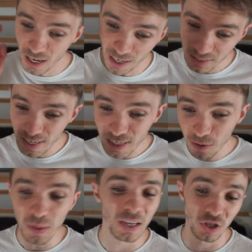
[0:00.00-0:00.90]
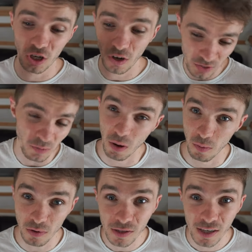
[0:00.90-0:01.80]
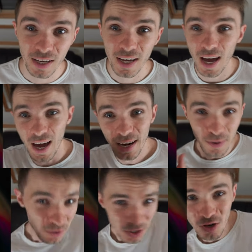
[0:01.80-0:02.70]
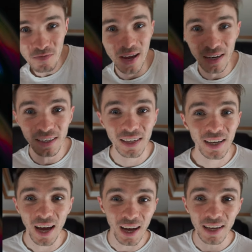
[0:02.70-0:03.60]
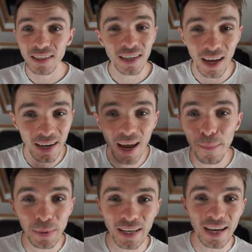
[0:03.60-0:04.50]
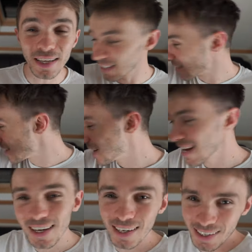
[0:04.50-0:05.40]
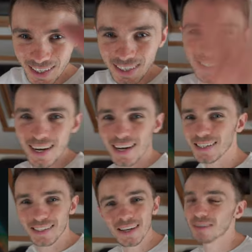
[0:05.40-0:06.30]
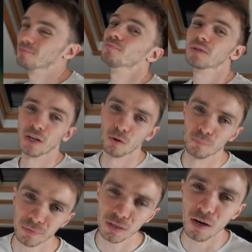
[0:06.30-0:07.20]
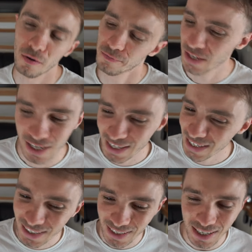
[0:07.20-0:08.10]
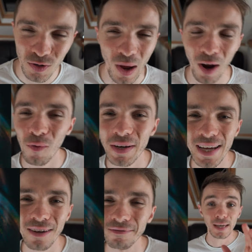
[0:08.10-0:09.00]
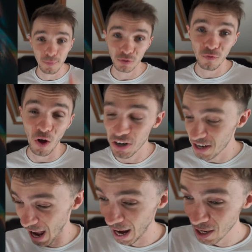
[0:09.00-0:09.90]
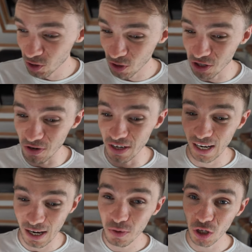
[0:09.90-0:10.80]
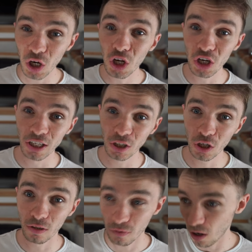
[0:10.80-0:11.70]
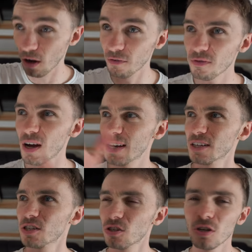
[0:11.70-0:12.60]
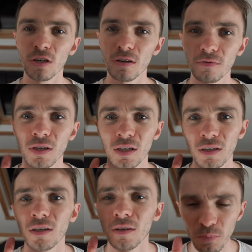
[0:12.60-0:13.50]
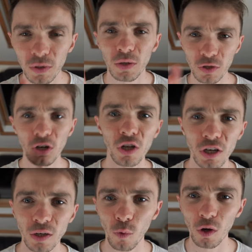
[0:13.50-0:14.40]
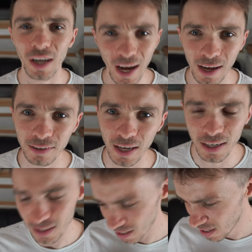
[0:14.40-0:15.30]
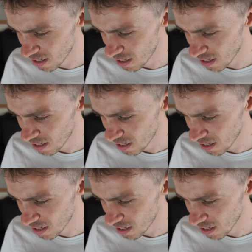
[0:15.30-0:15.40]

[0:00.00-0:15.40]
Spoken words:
and take a picture of some bubbles, and I would zoom in, and happy days, see you later, thanks guys. No, that's not how it went down. It was fun, I enjoyed doing it, it was a learning curve, a vast curve, but it was a learning one at that.